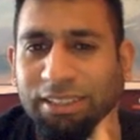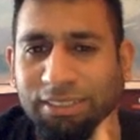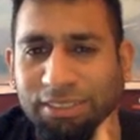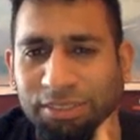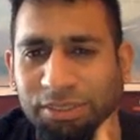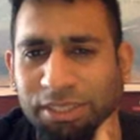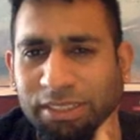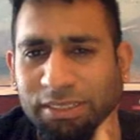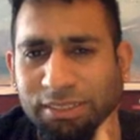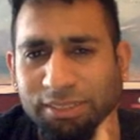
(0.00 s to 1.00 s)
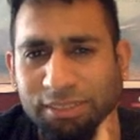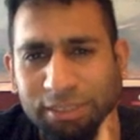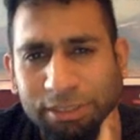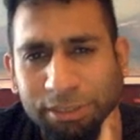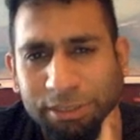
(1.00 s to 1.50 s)
No, I can't.
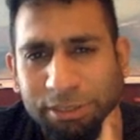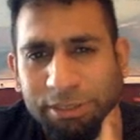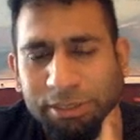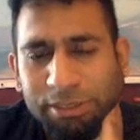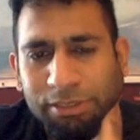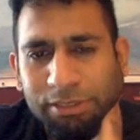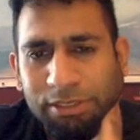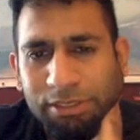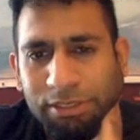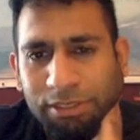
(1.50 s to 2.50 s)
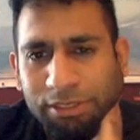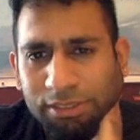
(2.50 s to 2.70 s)
Jesus.